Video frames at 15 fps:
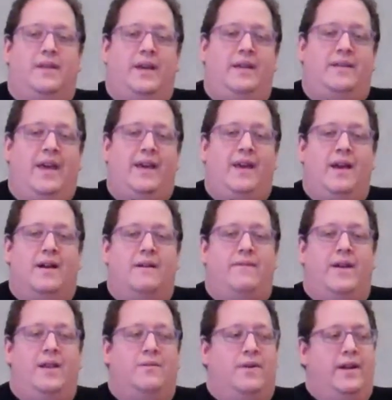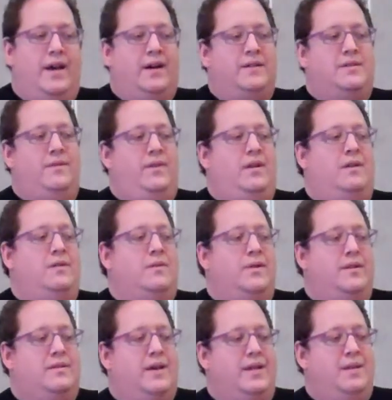take care of anyone else if you don't know what
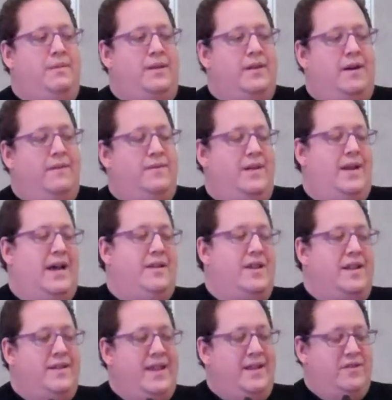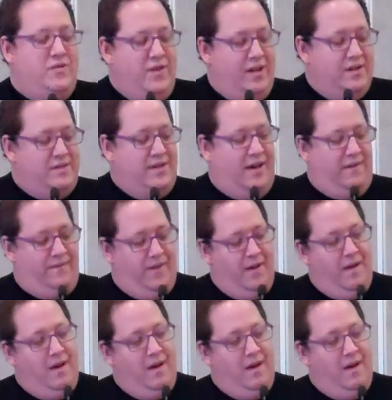it's like to be loved and treat yourself